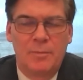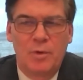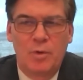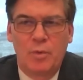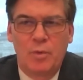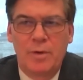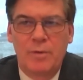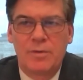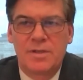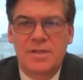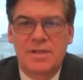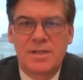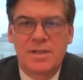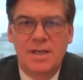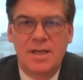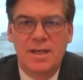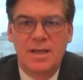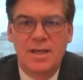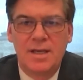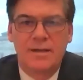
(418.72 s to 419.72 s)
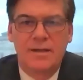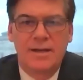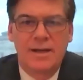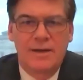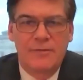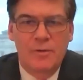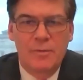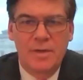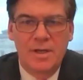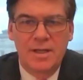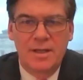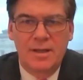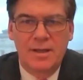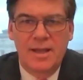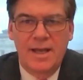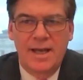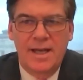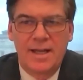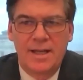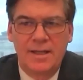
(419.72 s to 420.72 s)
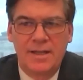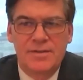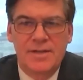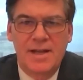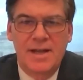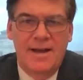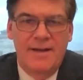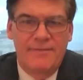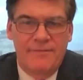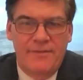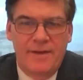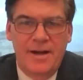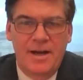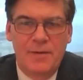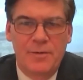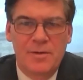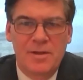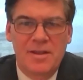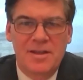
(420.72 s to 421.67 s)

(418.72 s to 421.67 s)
We would see a government that is not fighting with